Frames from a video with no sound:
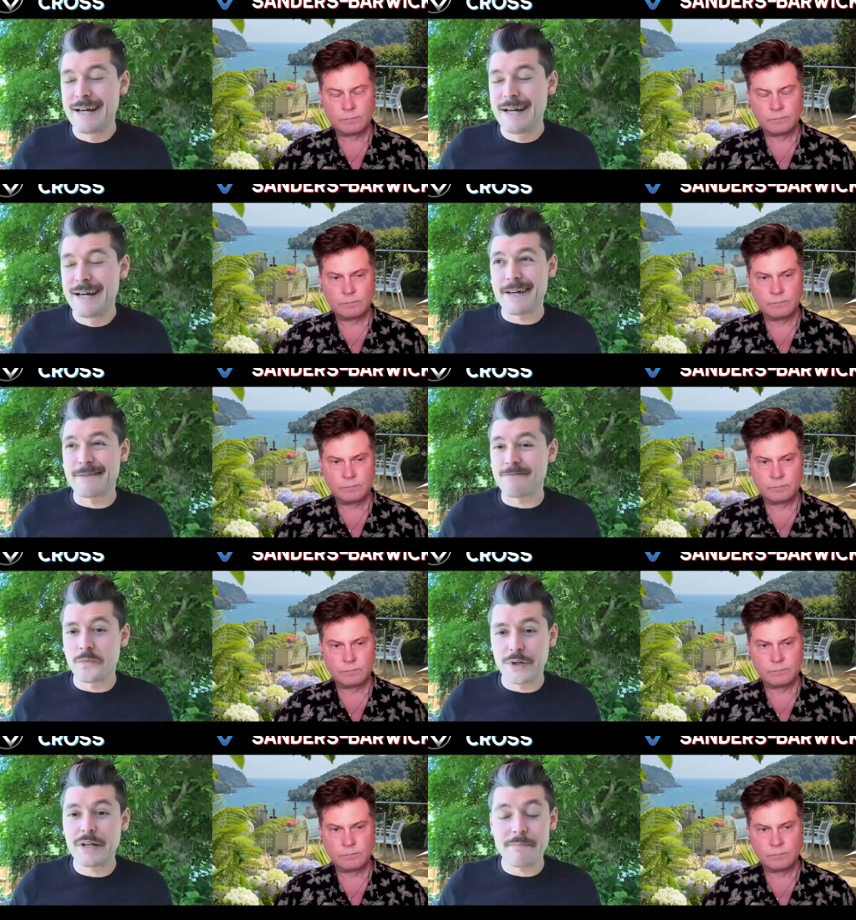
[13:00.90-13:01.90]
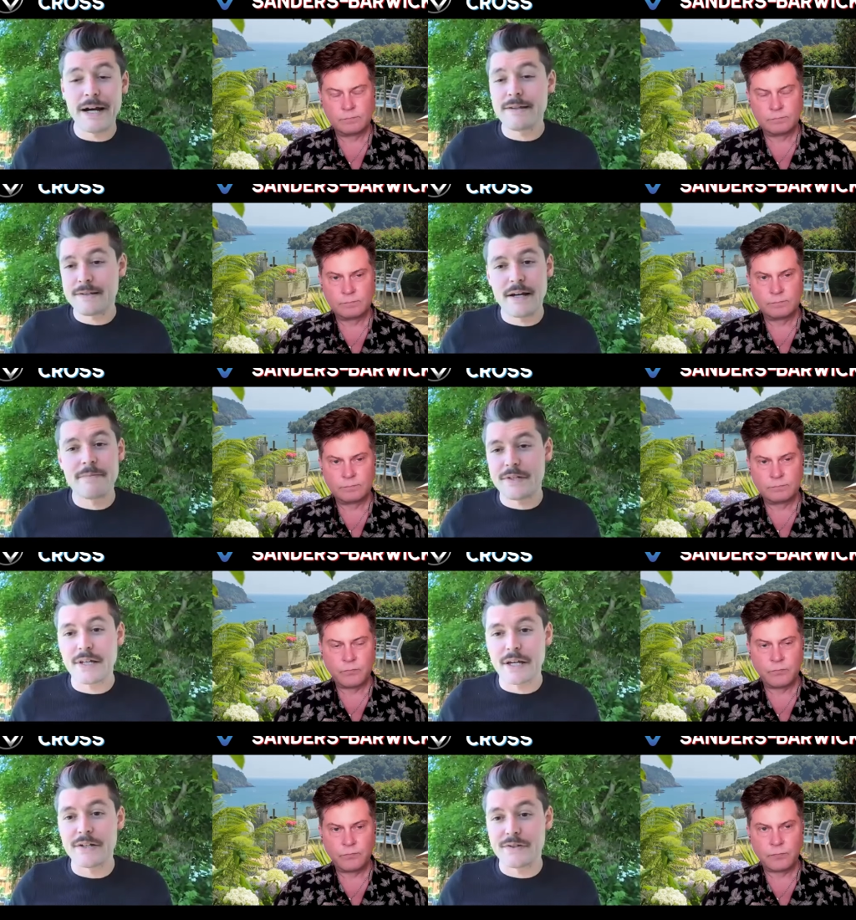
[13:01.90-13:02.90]
Speaker 1: that really by the time this
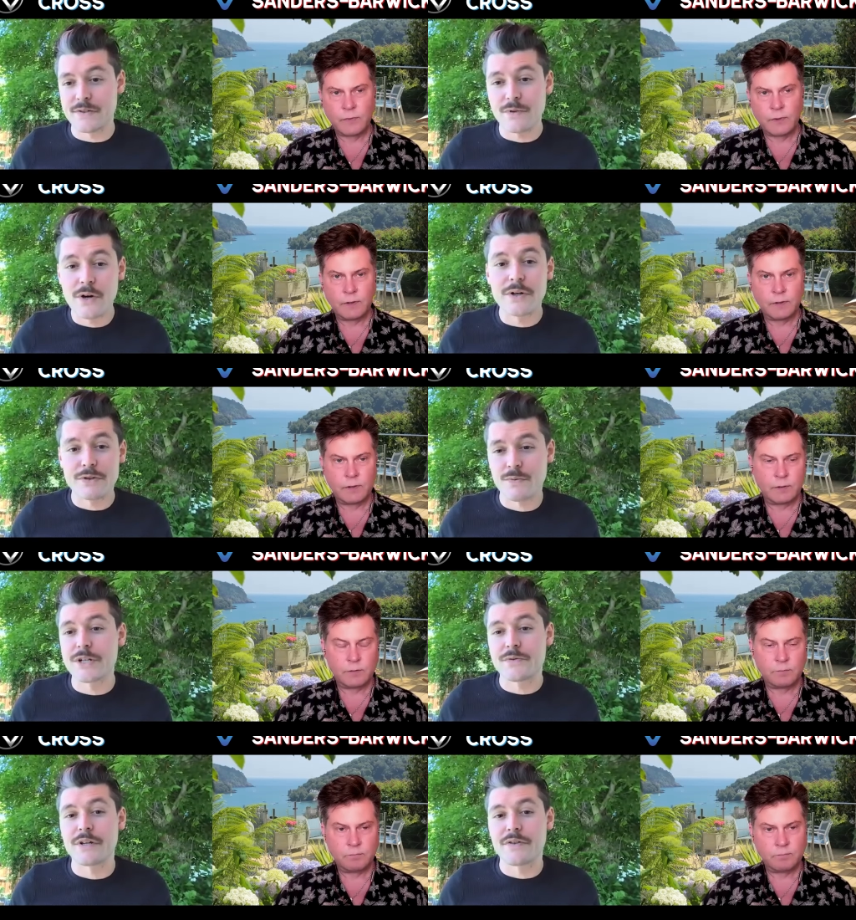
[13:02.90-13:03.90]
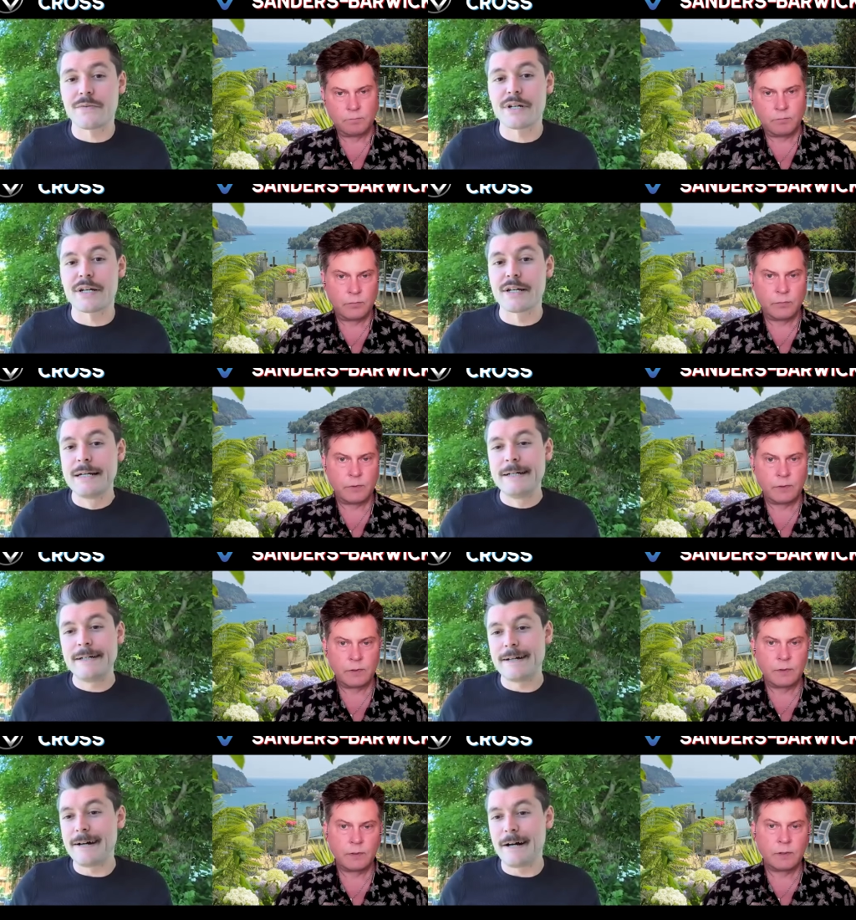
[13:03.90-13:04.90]
thing hits the road in 2023,
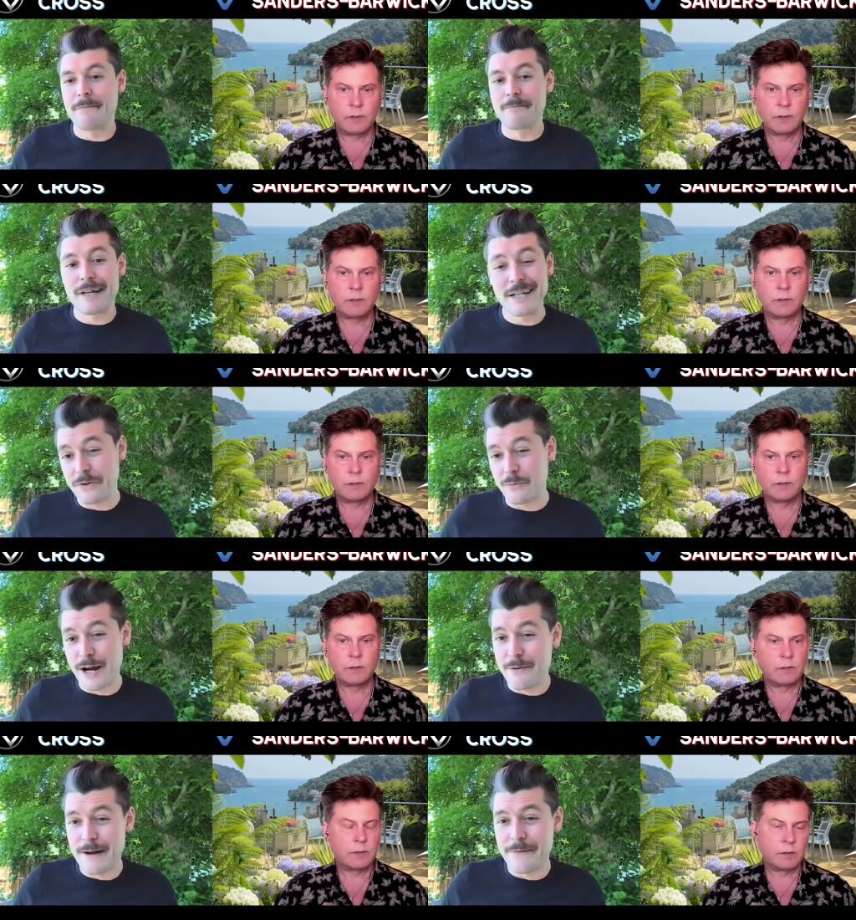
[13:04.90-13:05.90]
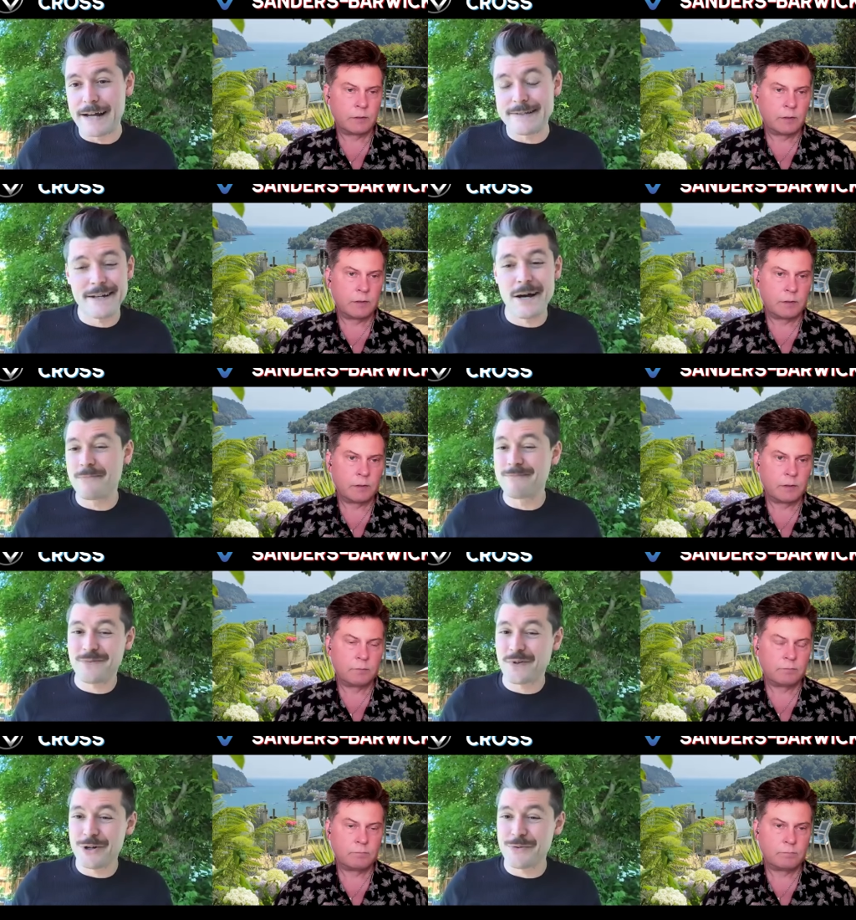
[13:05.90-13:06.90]
um, and even right around that time,
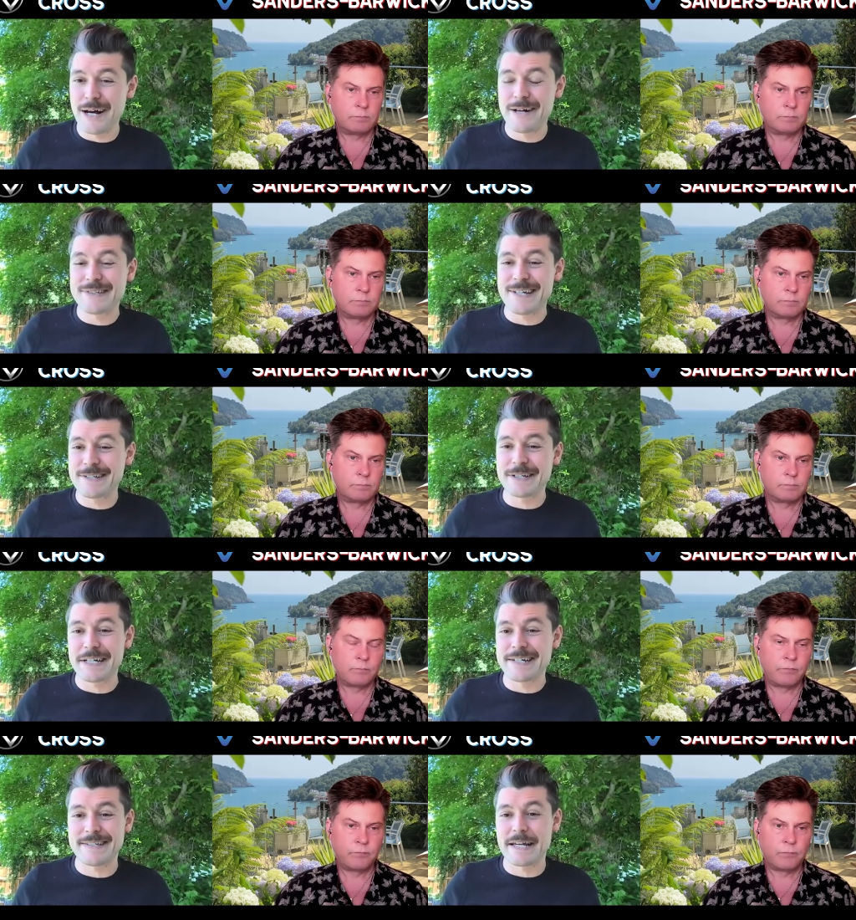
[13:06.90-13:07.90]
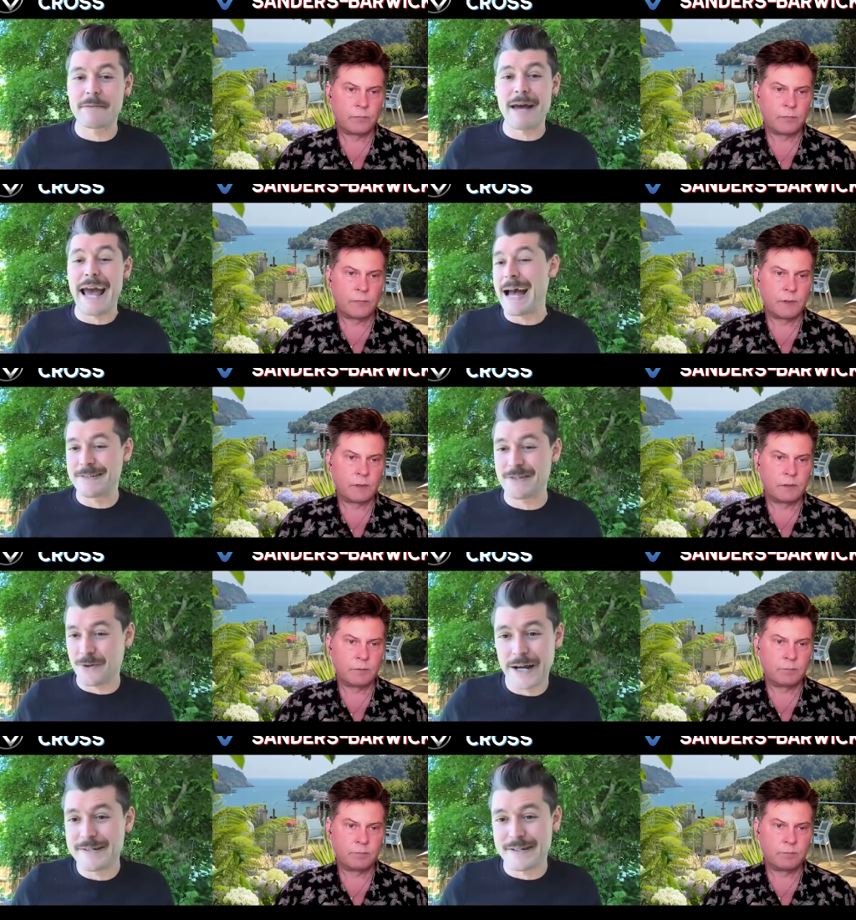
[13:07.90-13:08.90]
300 miles isn't going to seem as
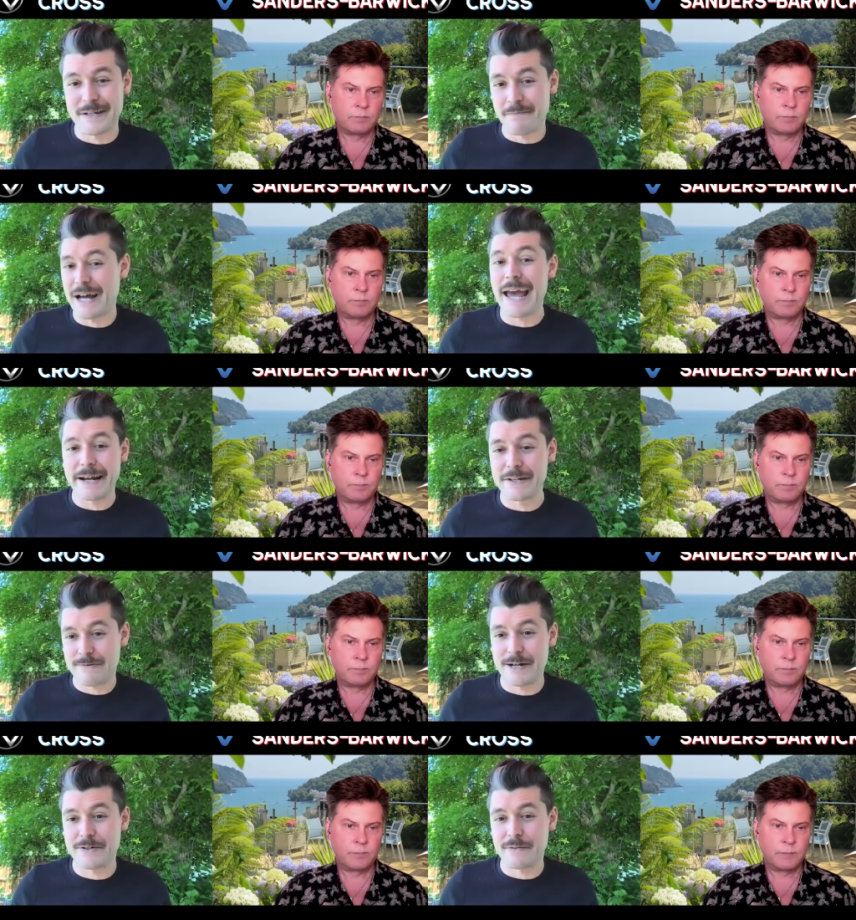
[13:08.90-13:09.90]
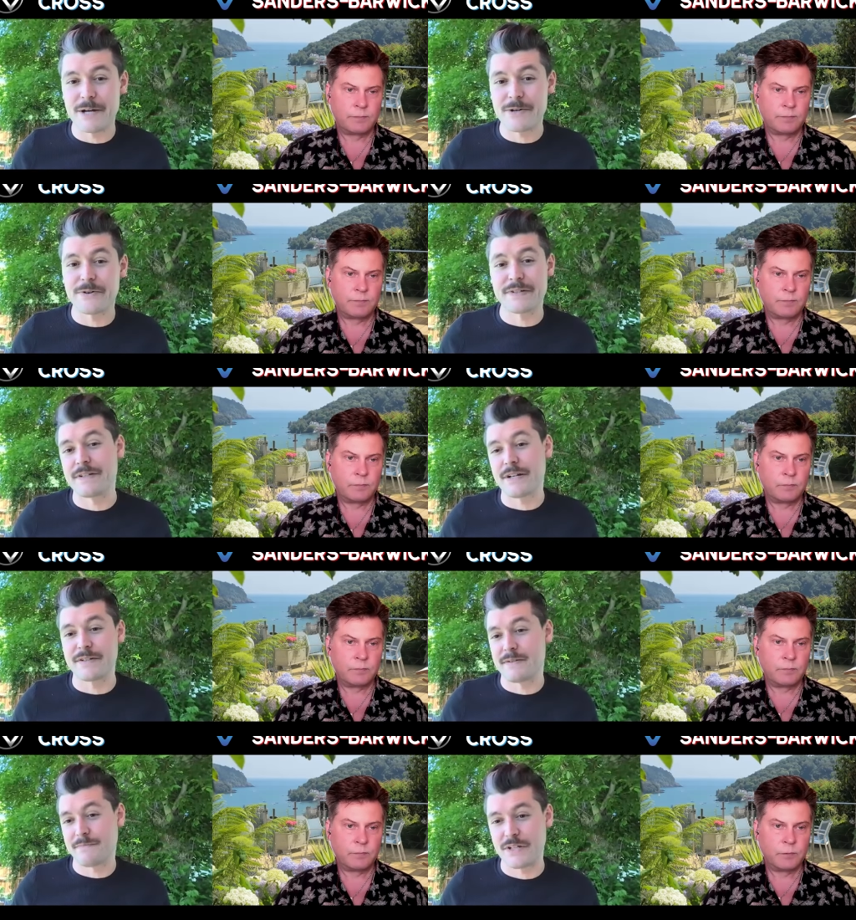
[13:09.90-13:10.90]
crazy by any stretch of the measure as it
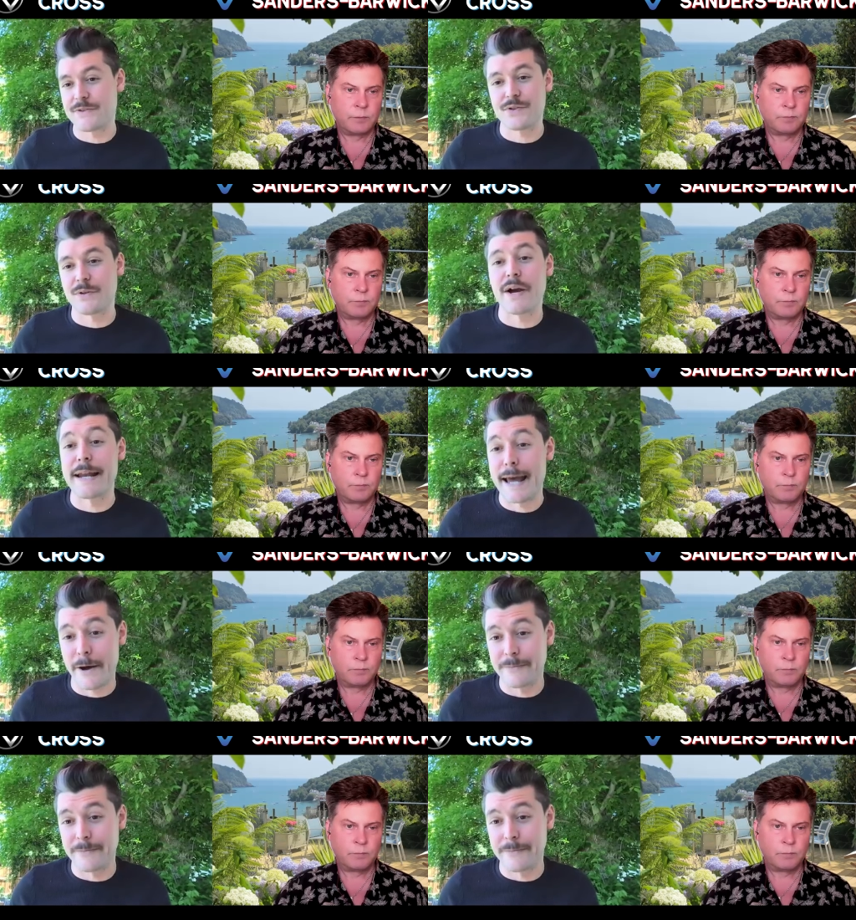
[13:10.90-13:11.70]
does potentially right now.